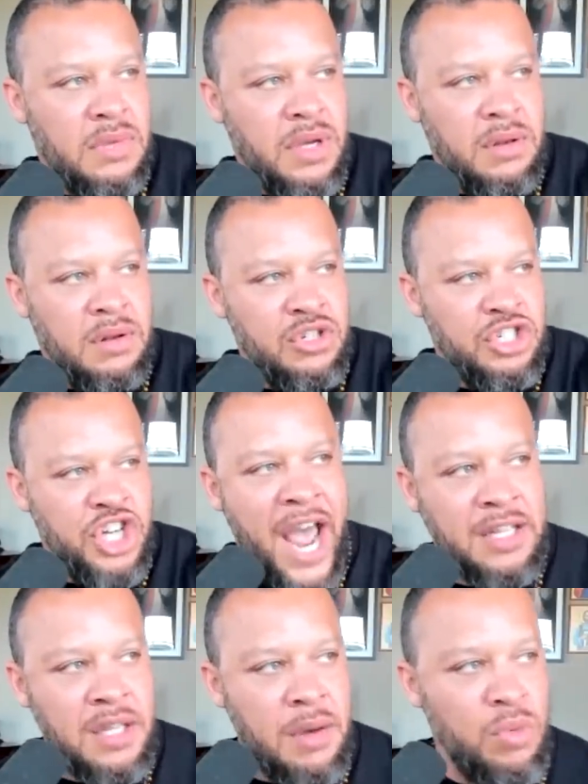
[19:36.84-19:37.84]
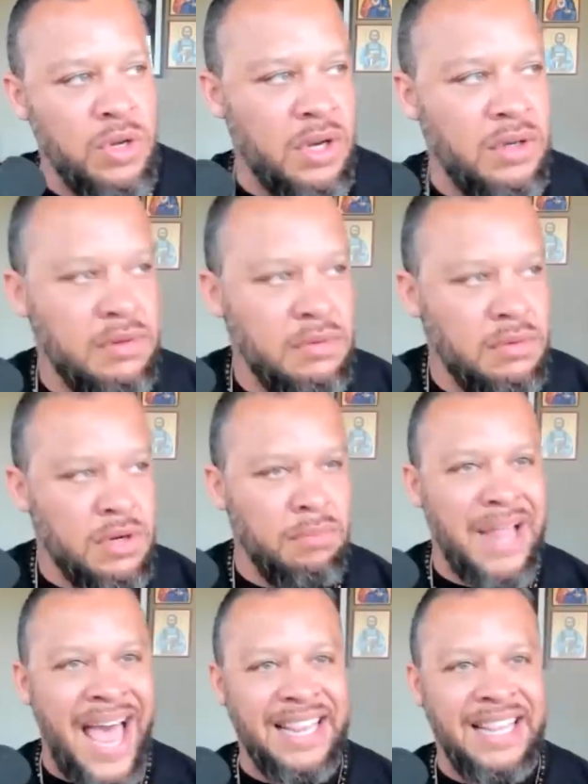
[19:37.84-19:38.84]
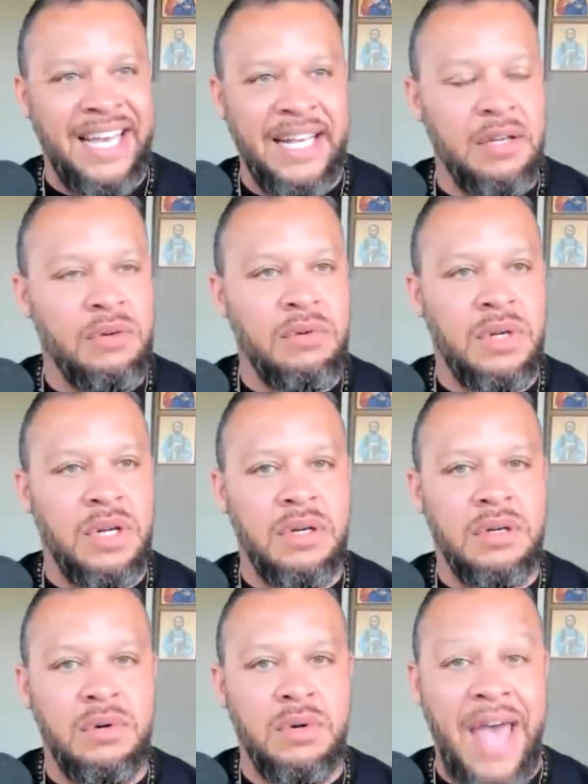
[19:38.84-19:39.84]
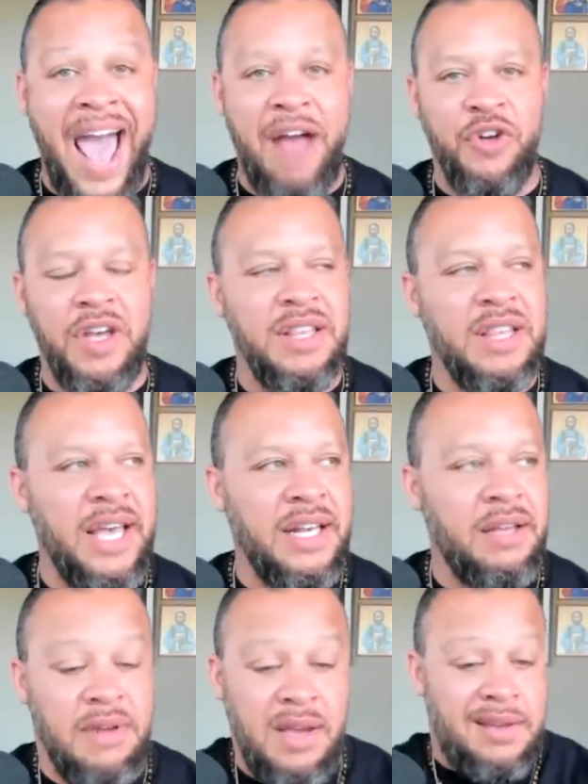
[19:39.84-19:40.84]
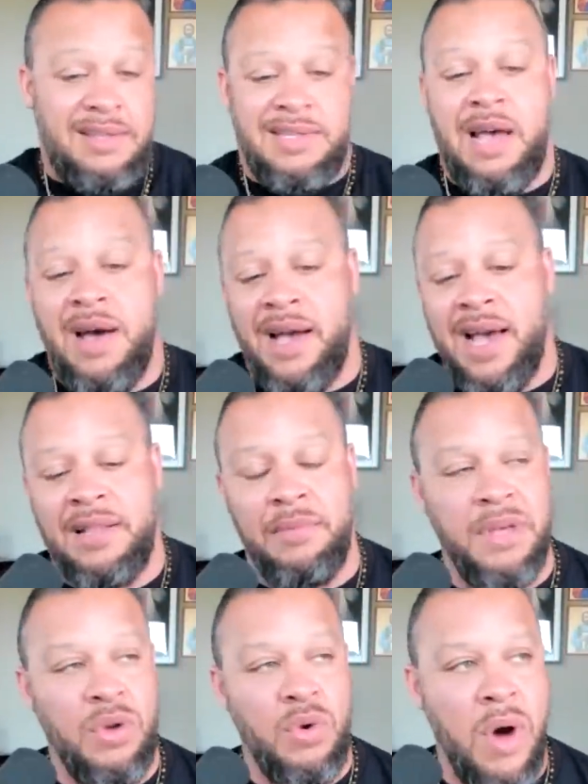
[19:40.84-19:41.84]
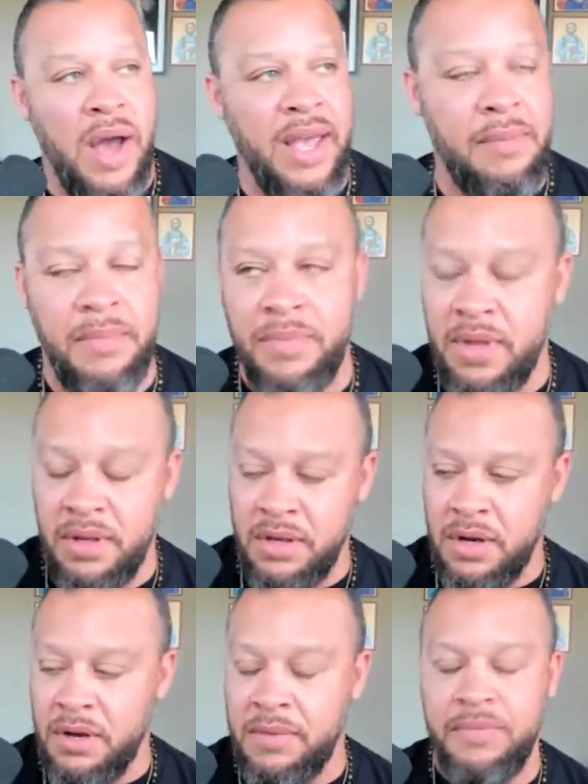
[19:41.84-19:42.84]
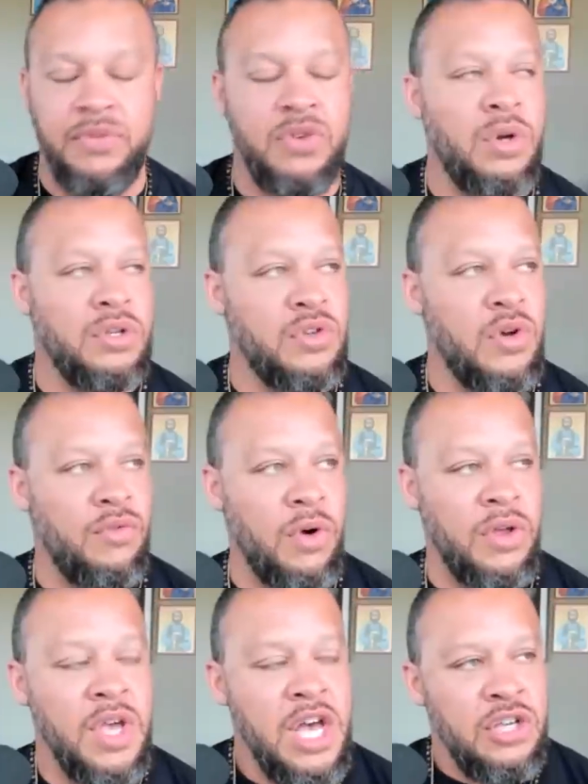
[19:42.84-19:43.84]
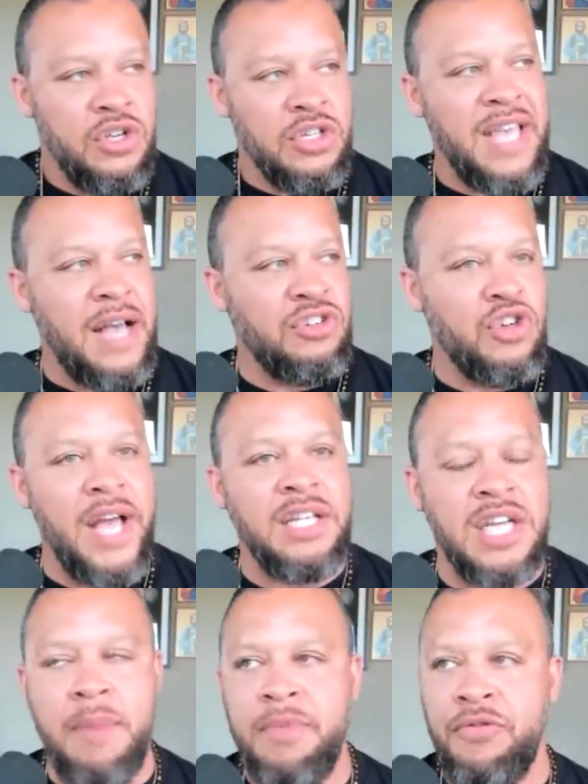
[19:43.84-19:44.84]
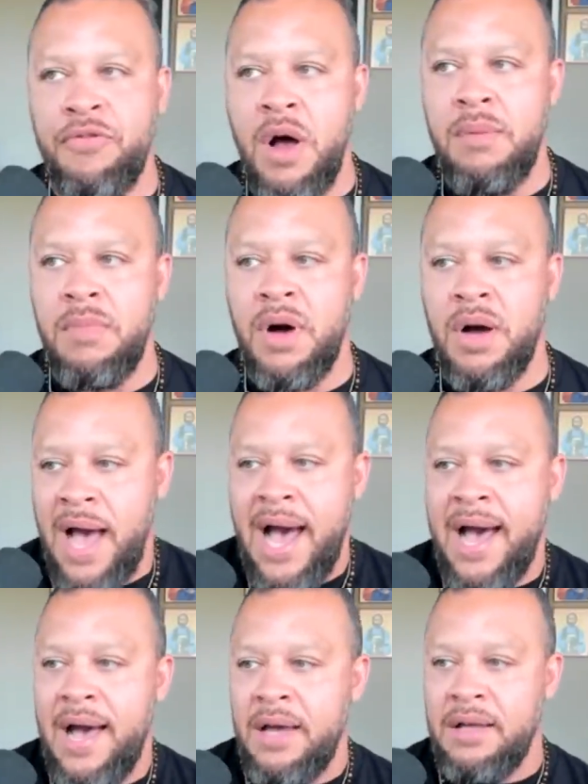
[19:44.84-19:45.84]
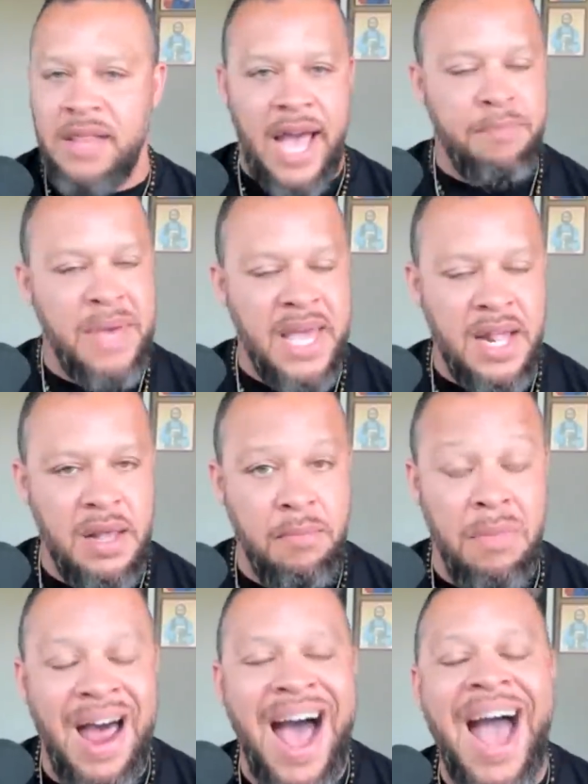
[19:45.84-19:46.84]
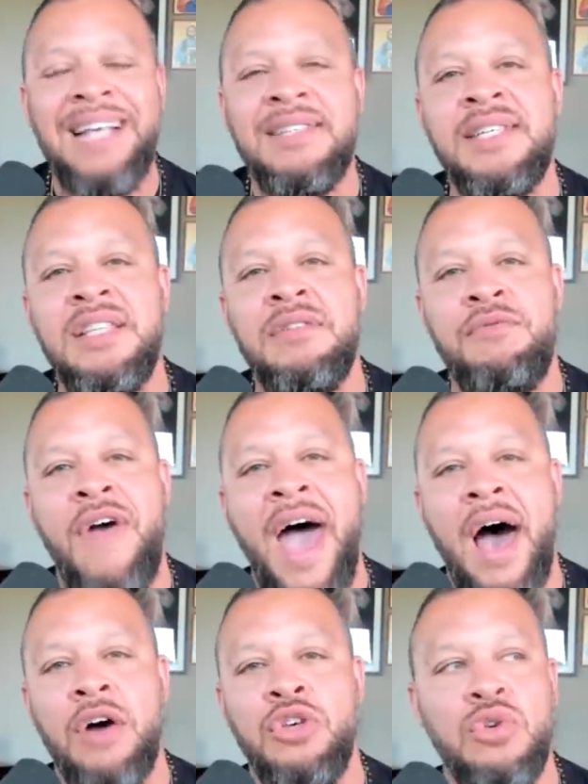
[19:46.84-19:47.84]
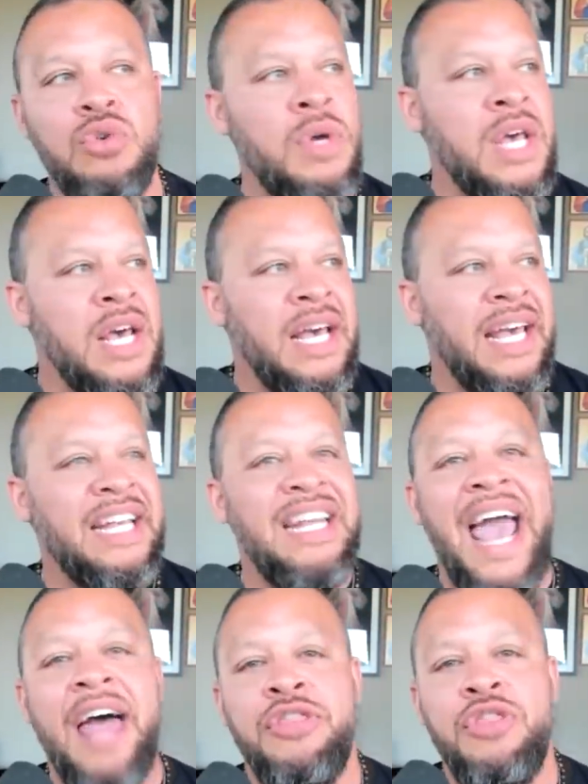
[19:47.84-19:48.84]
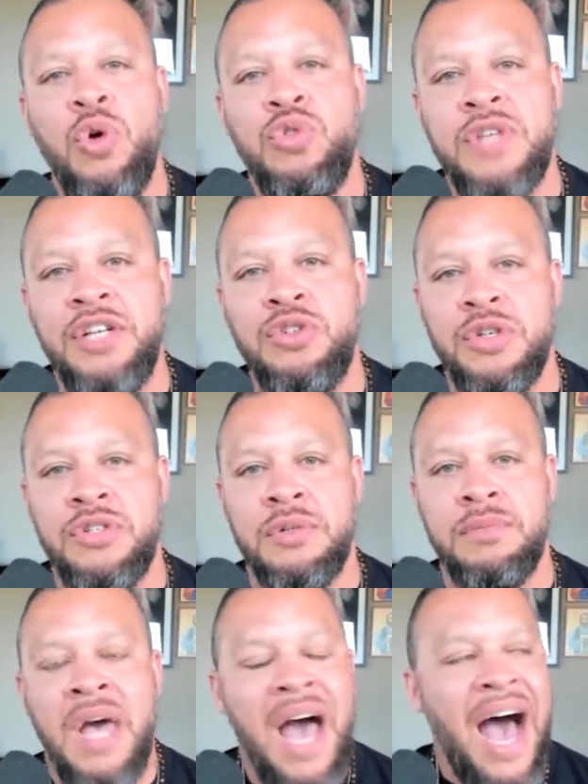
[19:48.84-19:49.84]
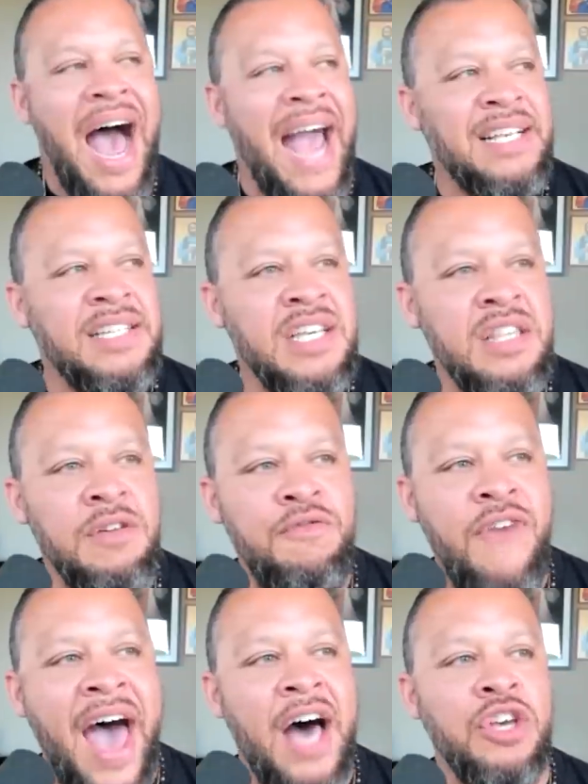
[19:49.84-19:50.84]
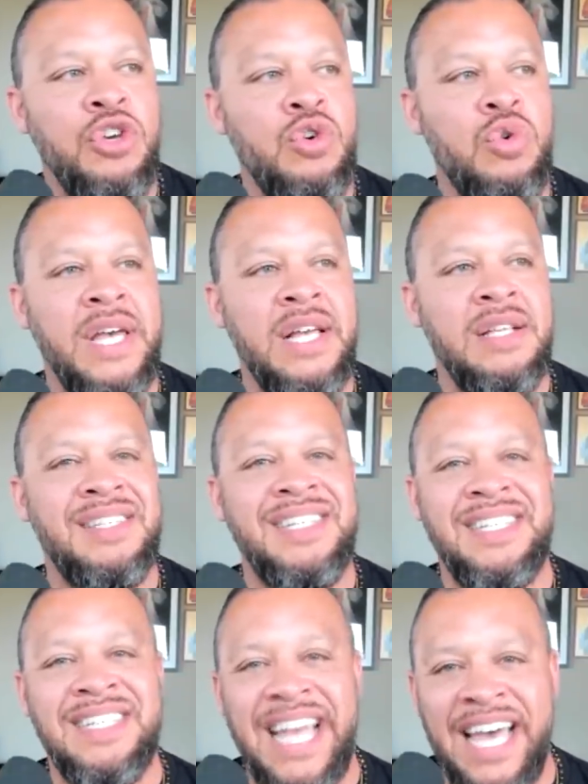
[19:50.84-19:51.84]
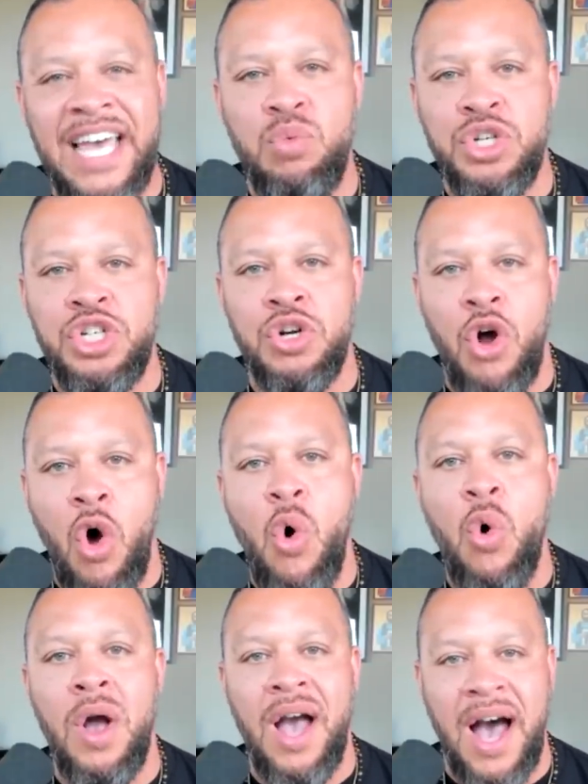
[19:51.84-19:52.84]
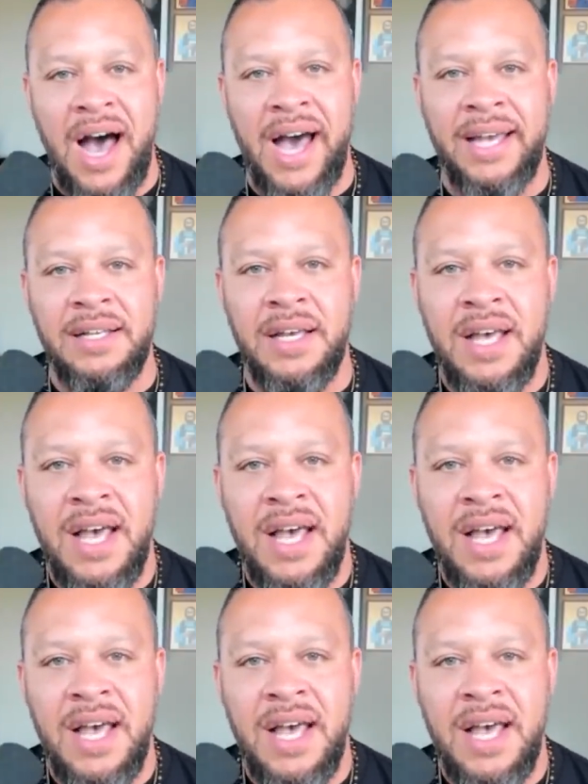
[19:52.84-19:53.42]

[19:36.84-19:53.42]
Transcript: and shacked up with a with a black lady, with a with an African lady, right? And that's how I got to be who I am, and you know, so on and so forth. So it sounds strange coming from a guy like me, but I see the value in ethnocentrism. I see the value in sticking with your own kind.